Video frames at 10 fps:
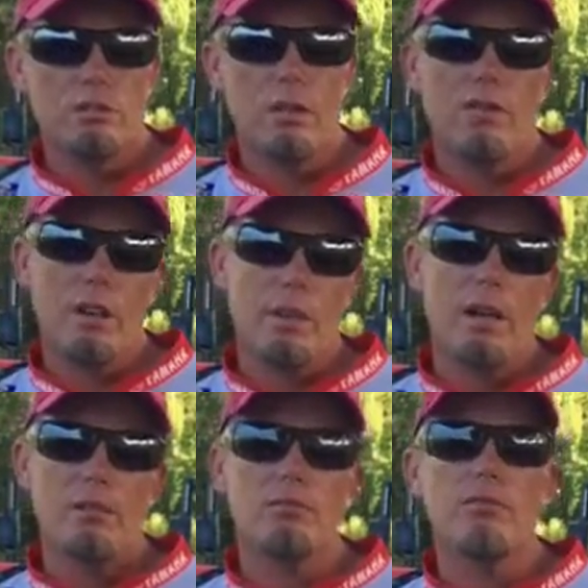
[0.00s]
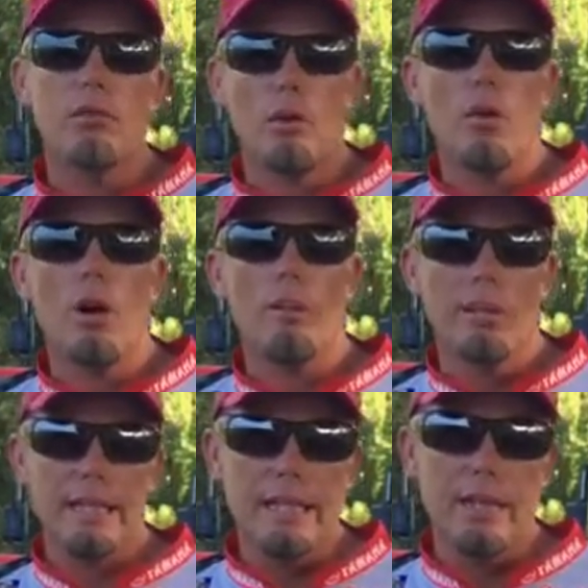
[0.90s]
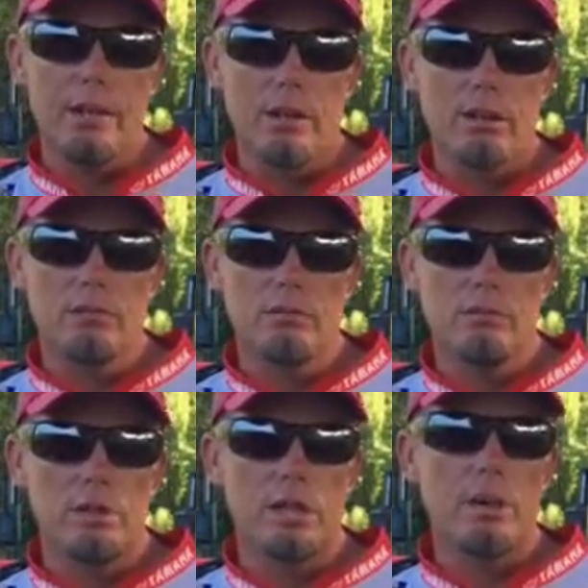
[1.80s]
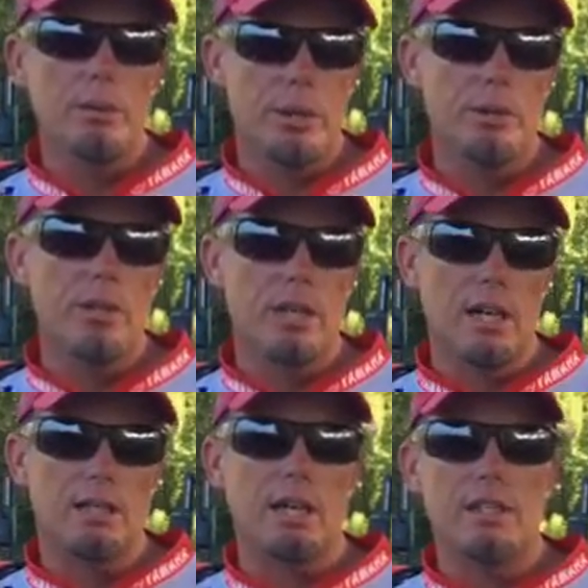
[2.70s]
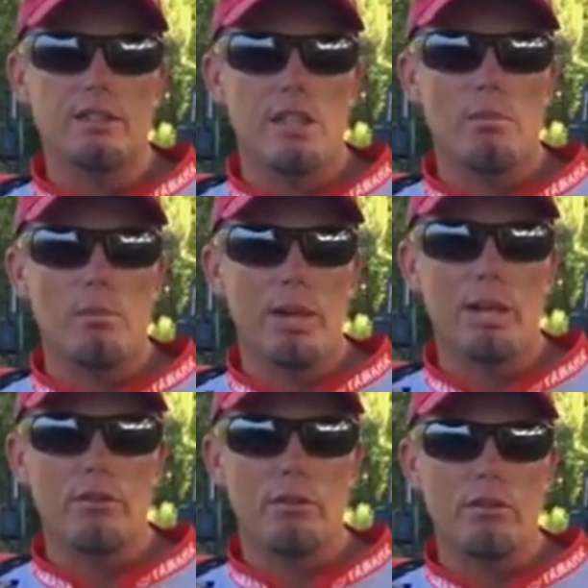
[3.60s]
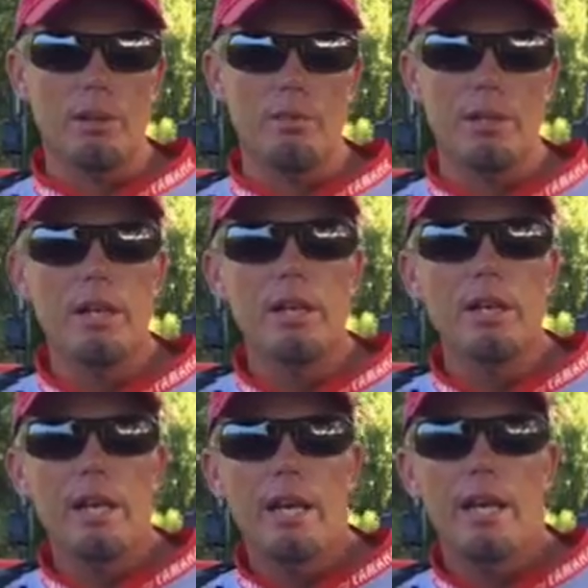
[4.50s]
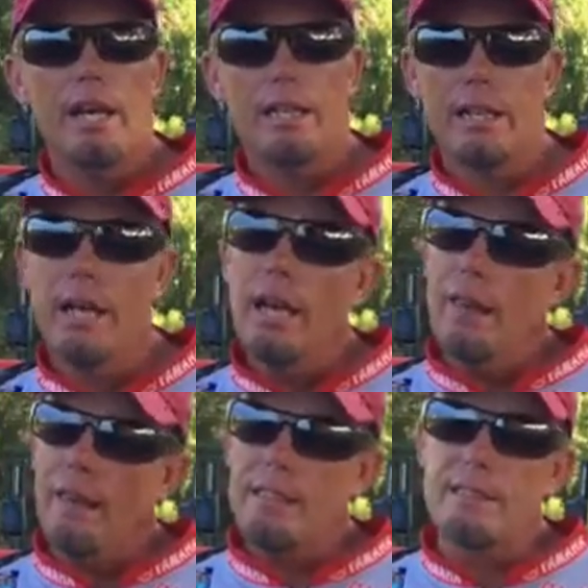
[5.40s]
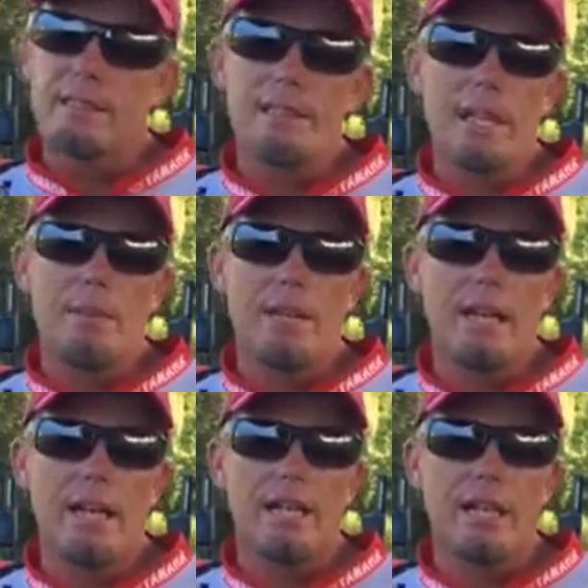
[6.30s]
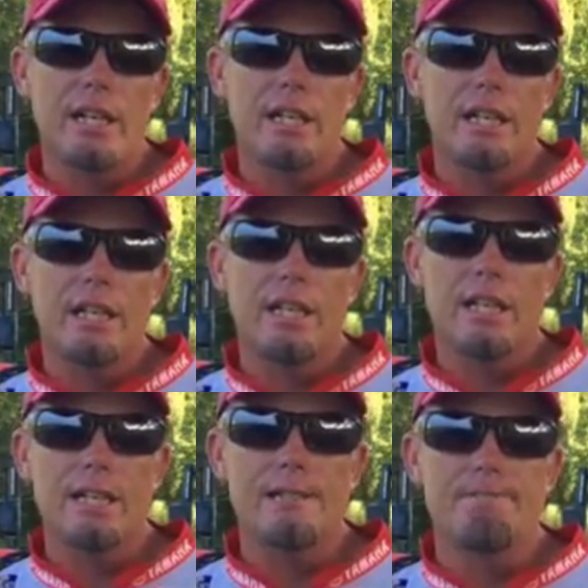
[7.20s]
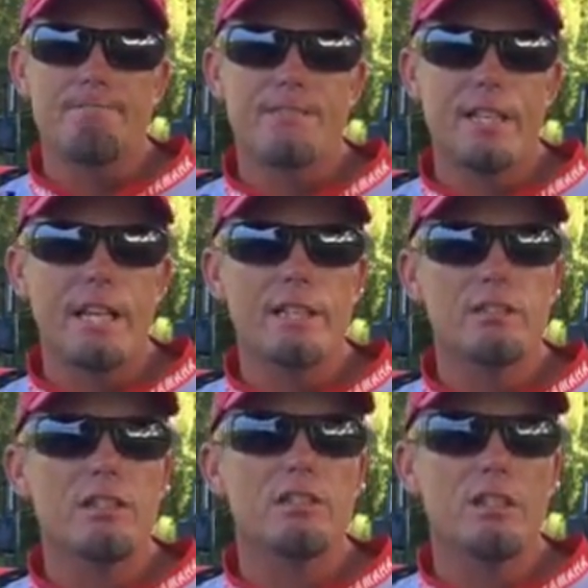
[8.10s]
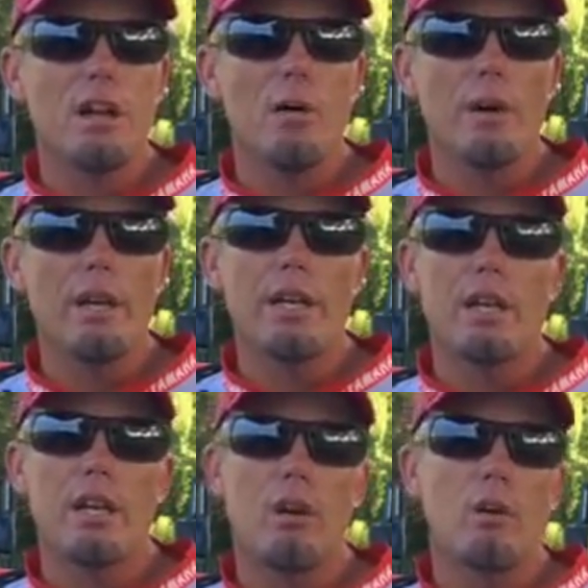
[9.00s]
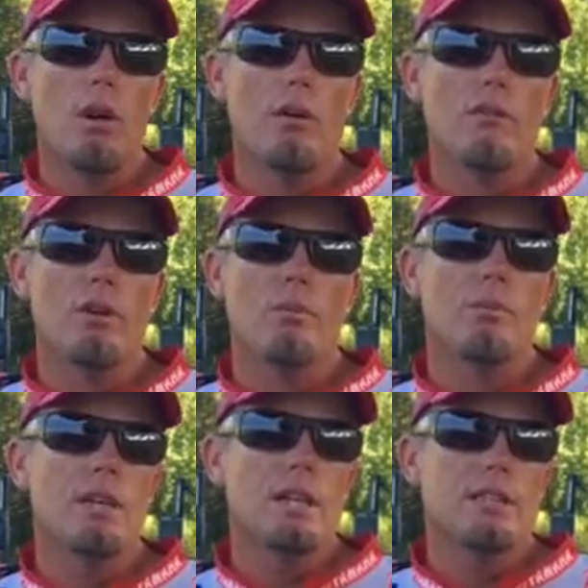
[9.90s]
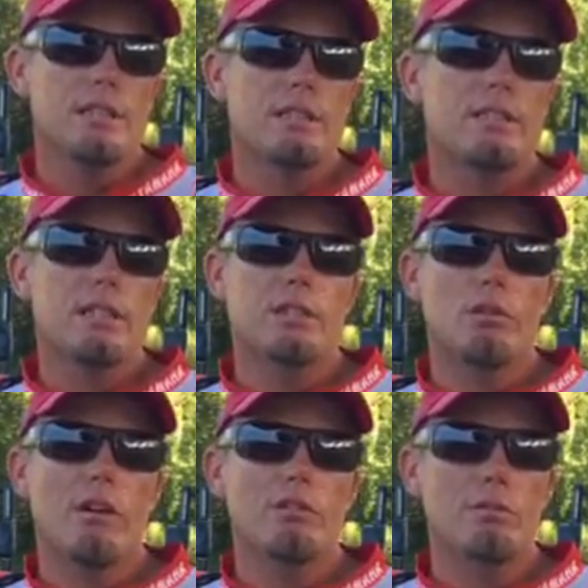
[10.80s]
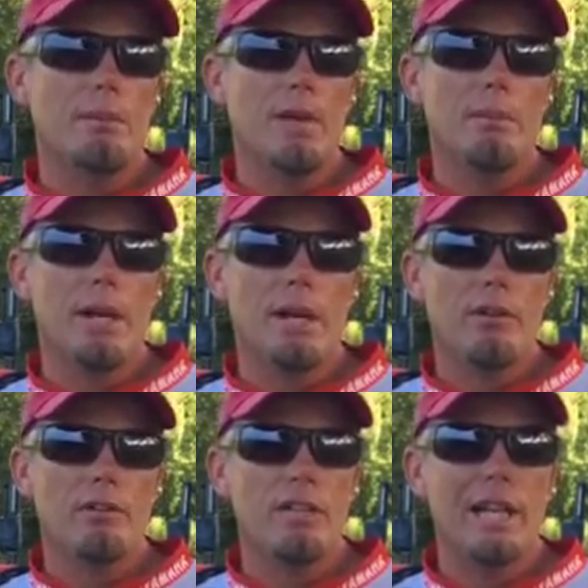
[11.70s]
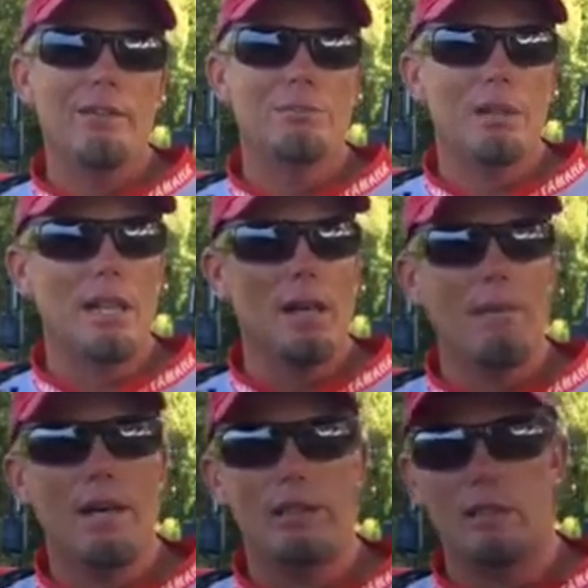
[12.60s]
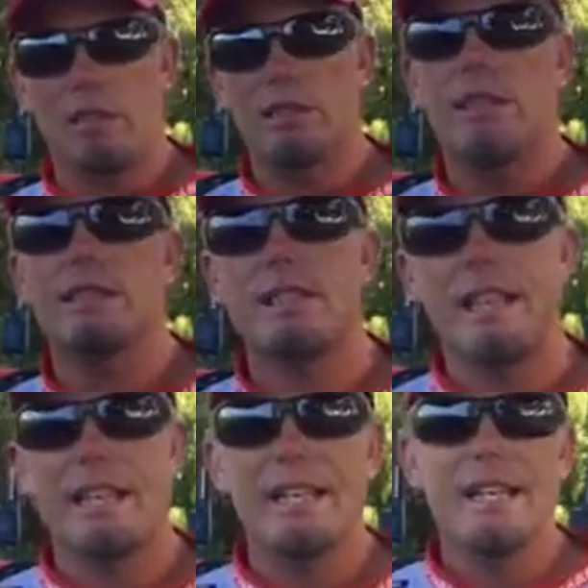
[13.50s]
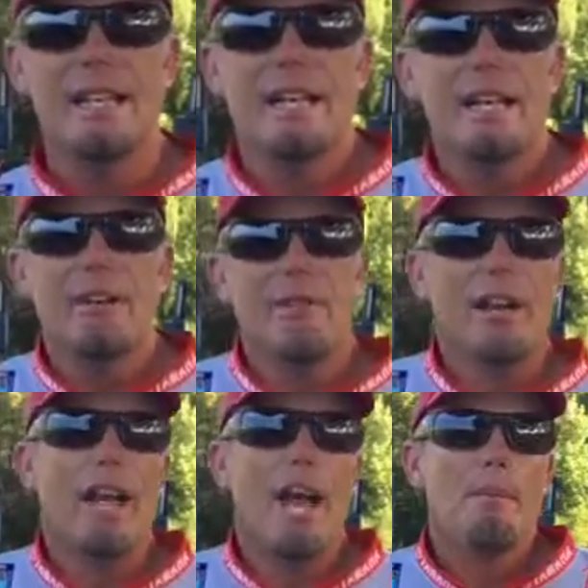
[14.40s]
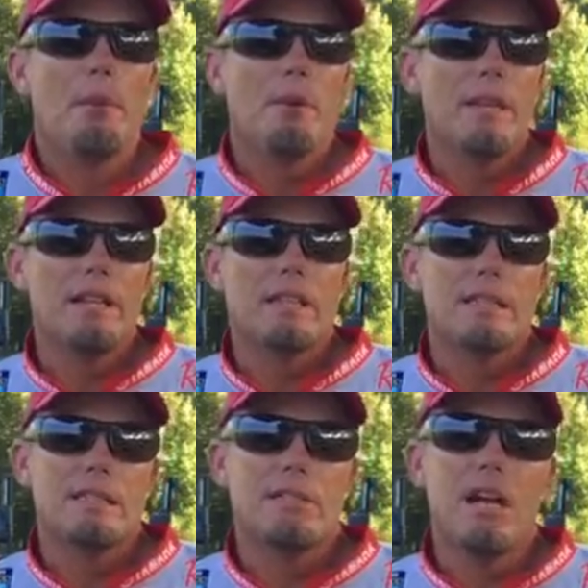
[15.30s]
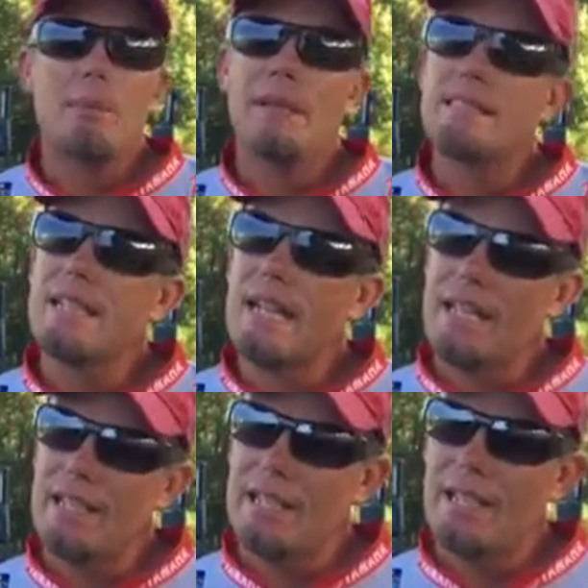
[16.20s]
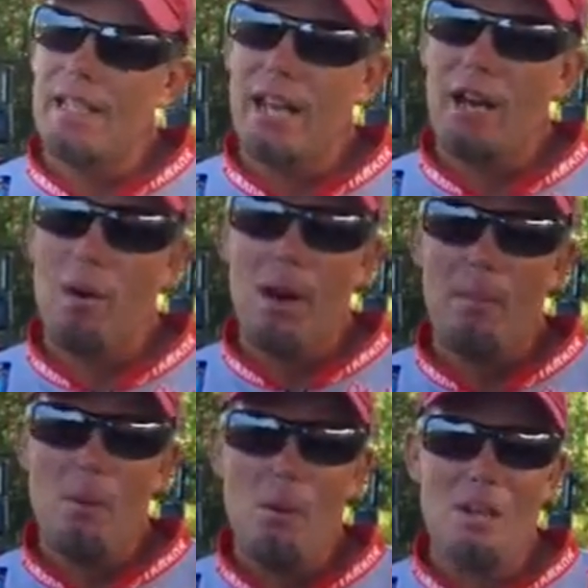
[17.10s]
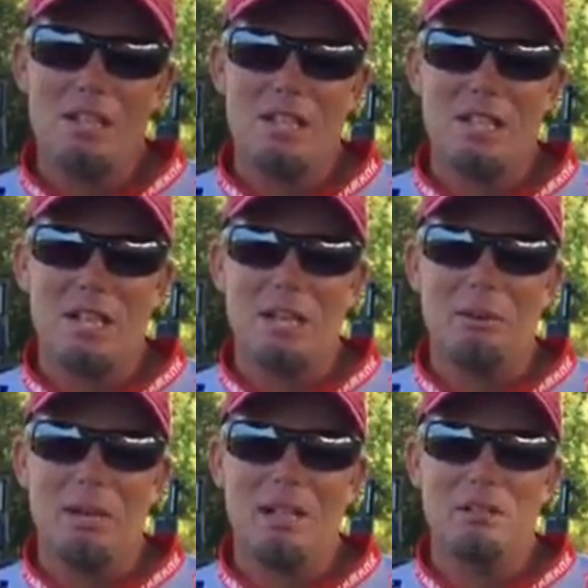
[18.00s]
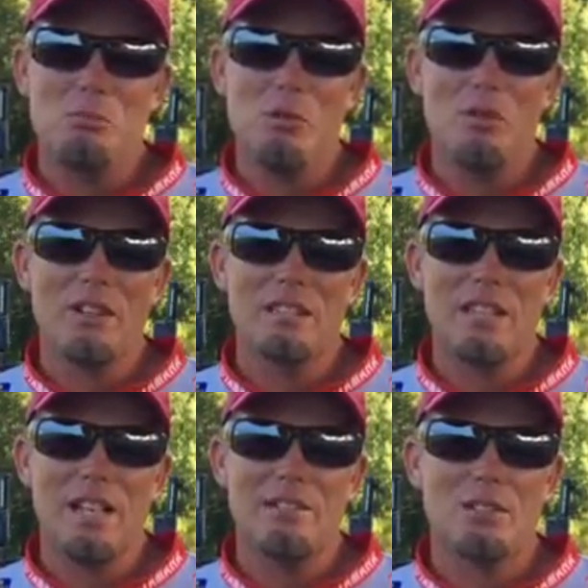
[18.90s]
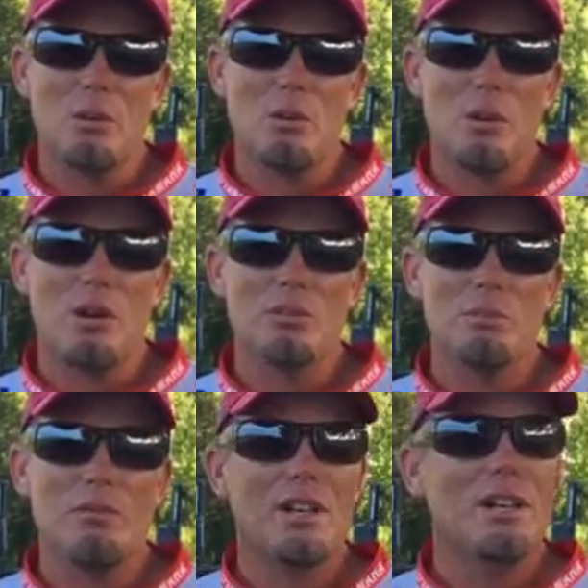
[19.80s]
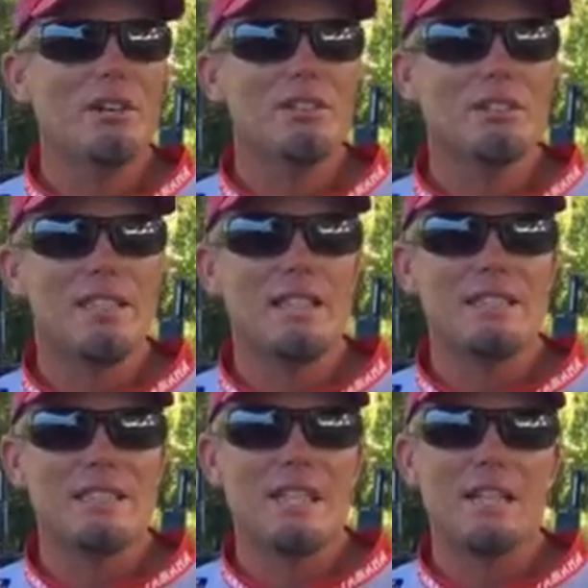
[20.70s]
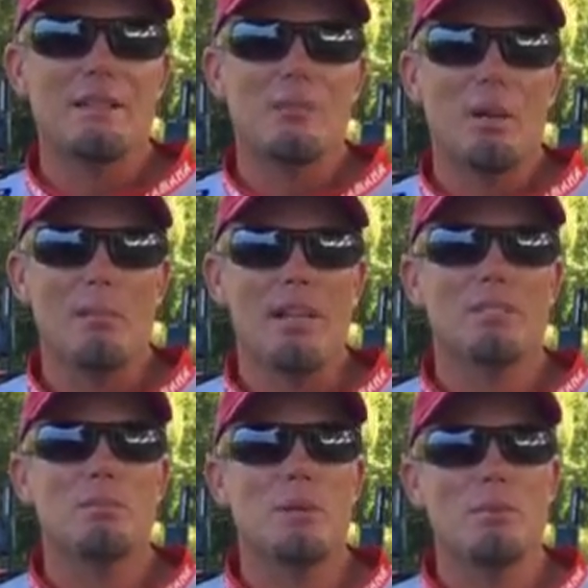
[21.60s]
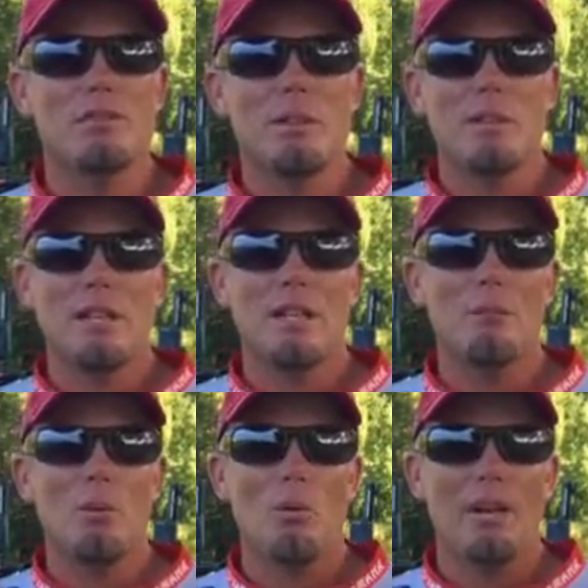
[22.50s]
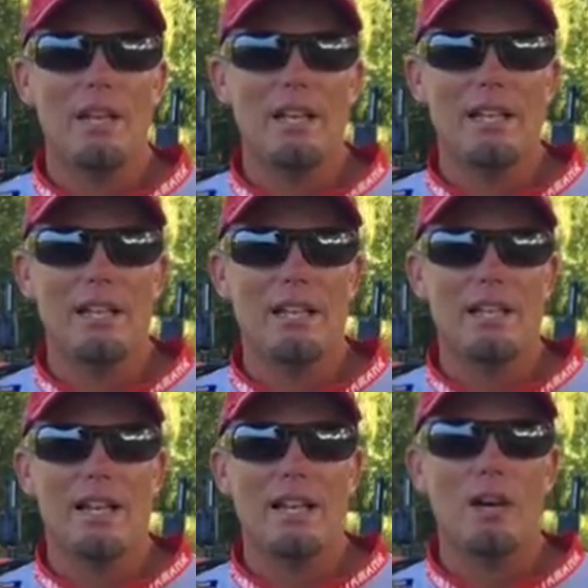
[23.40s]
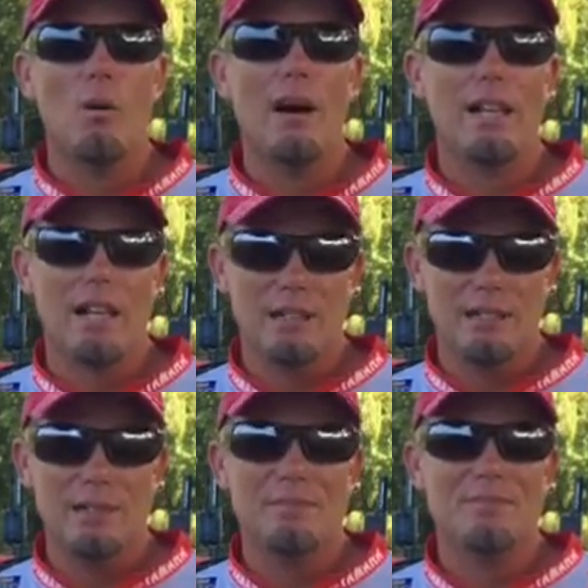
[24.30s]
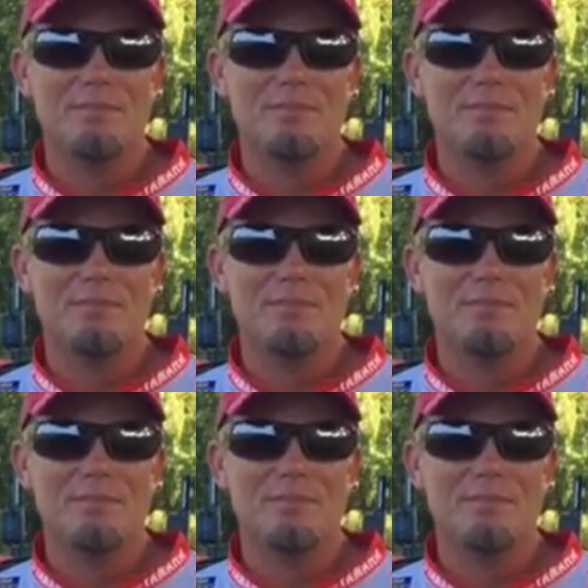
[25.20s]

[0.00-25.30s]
25 pound fluorocarbon leader with the double uni knot attached to that braid for flipping. And that's the setup that got it done. Stayed consistent all week, you caught from 16-12 with my big bag, 13-8 with my light bag, so I stayed steady. Very happy with it. Still got me in second in the AOI points. We got two more events left, so cross my fingers that we can make some big moves up that leaderboard and get that AOI locked up.